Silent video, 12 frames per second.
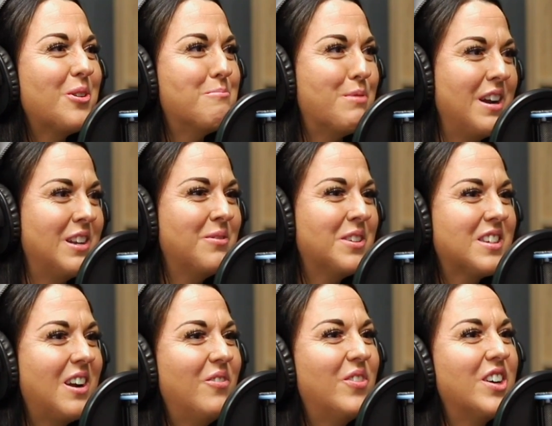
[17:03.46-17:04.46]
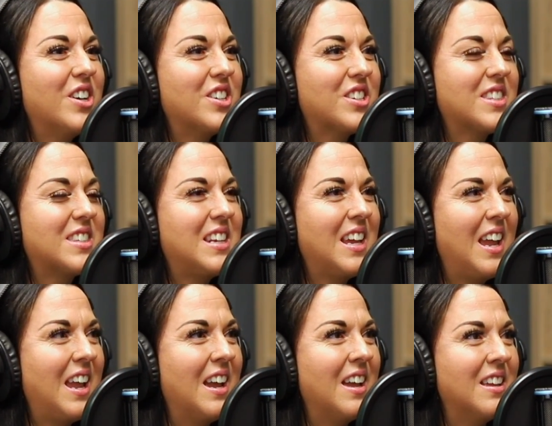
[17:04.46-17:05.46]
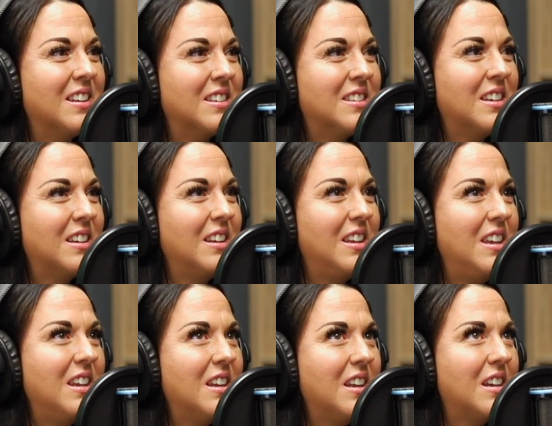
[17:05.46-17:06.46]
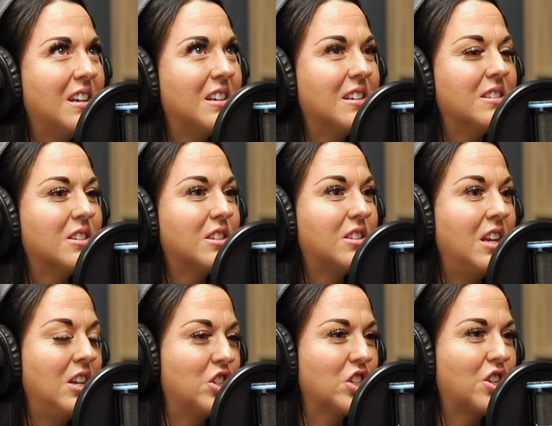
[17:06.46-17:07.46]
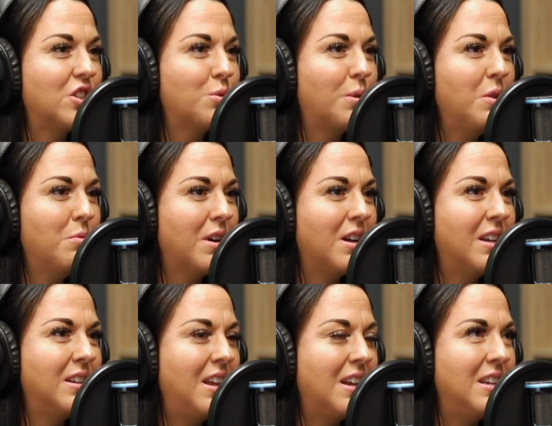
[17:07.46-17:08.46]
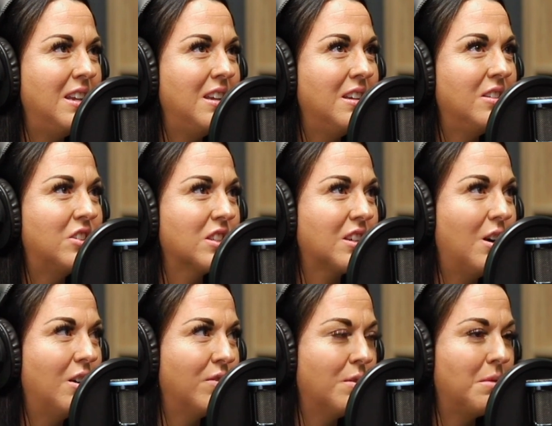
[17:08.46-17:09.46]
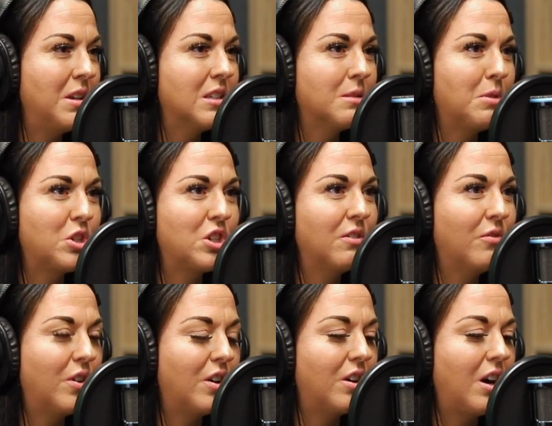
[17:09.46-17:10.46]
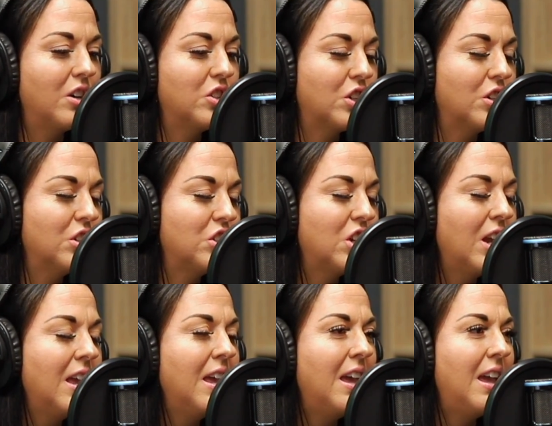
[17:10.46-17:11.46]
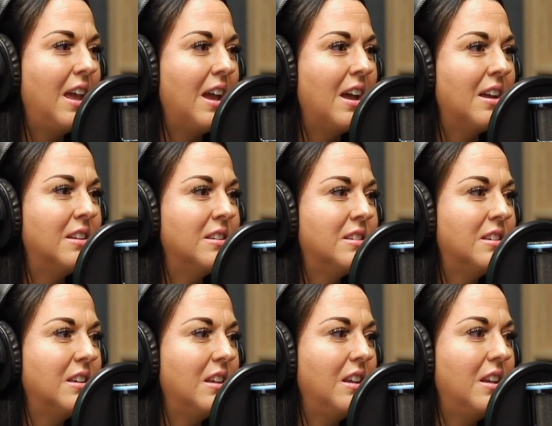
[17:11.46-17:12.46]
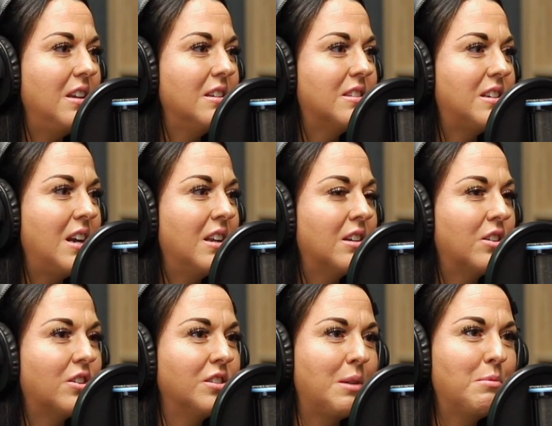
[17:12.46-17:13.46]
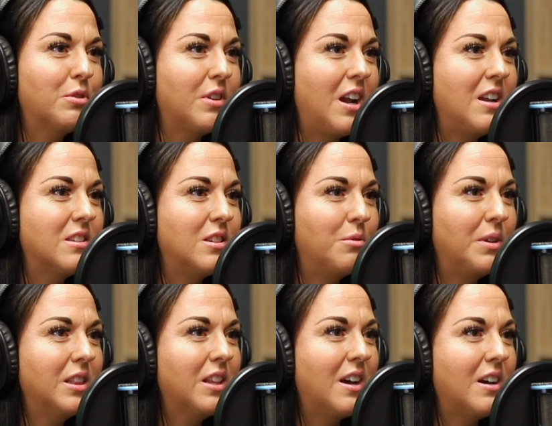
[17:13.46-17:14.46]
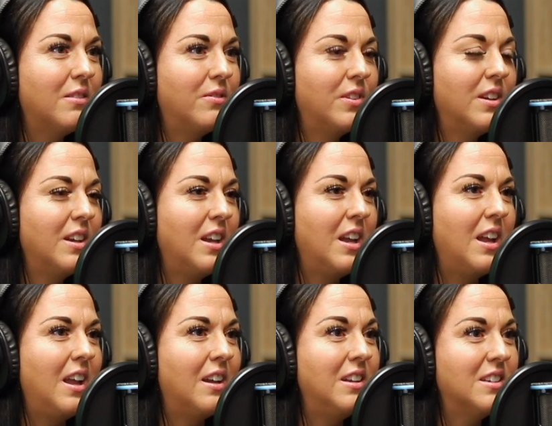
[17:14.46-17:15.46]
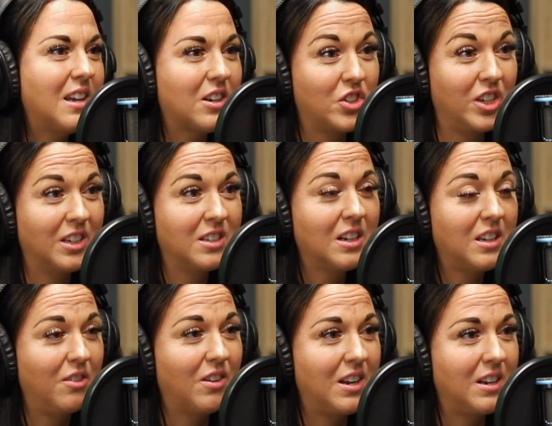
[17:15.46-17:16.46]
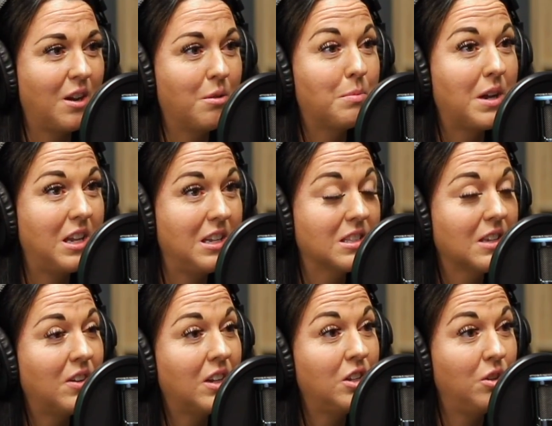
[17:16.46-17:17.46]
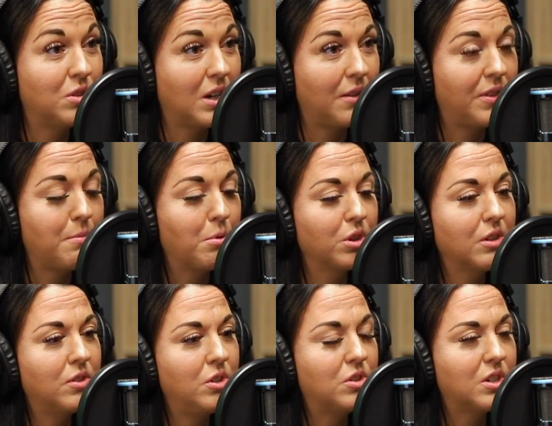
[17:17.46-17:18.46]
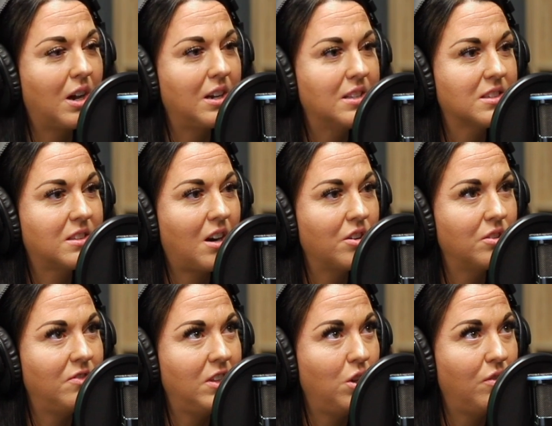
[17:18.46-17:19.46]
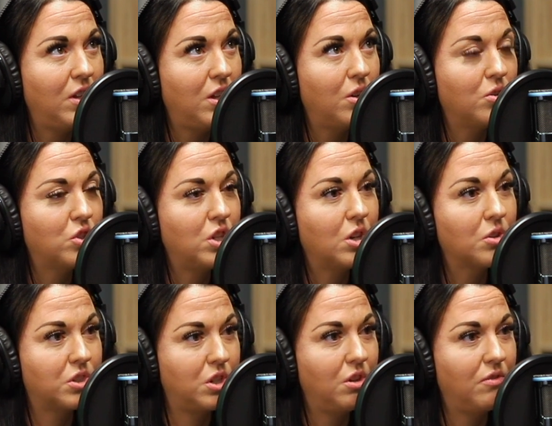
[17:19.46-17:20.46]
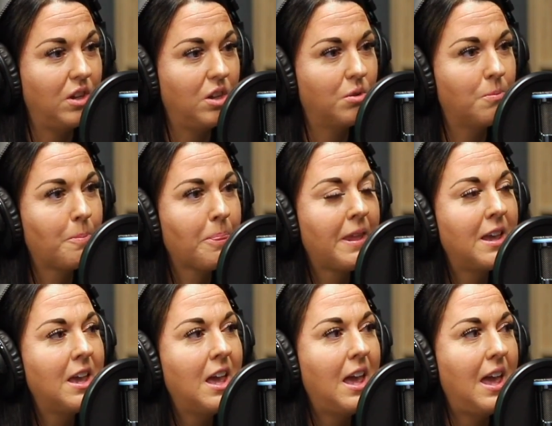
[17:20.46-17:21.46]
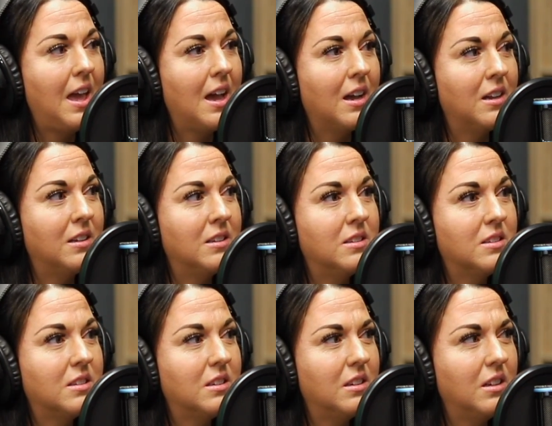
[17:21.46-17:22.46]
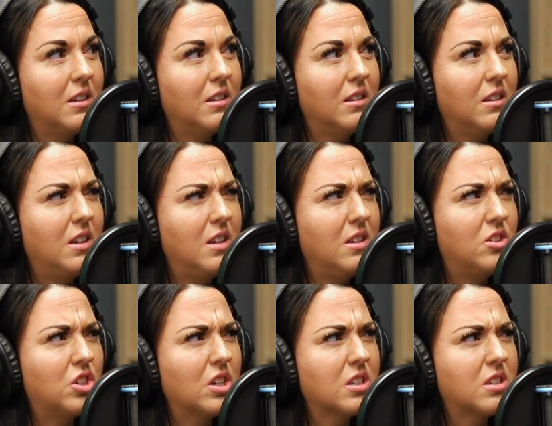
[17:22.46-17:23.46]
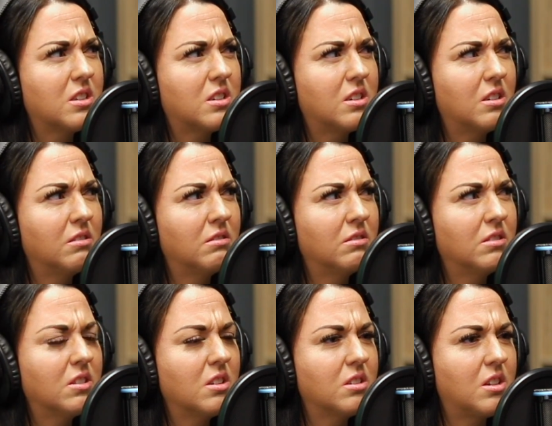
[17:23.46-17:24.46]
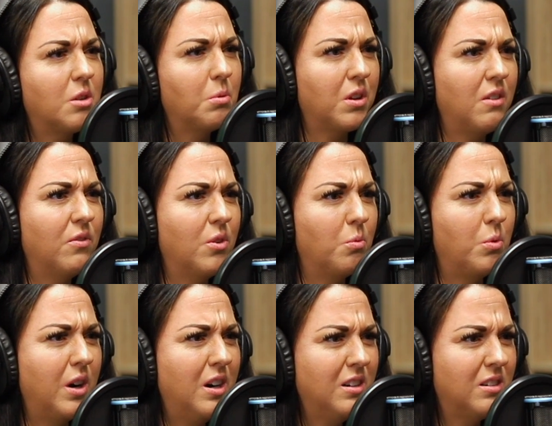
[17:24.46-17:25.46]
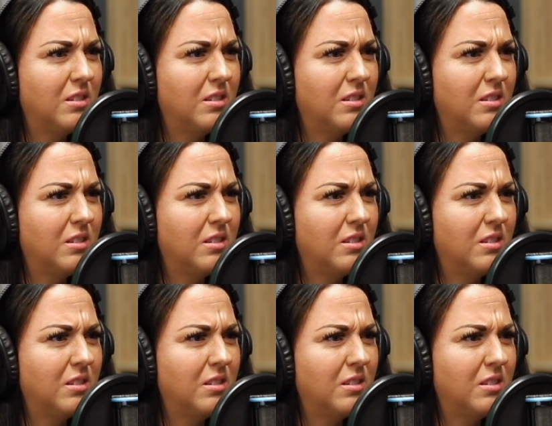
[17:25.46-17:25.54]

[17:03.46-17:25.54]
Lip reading: Braden was our first, and he just turned 21, and he just got home from his mission for our church, and he's dating a girl named Grace, who we love, and he's actually in Kentucky right now, but he's living in Utah. They both live in Utah. He's starting UVU. She goes to UVU. And he just started working for where?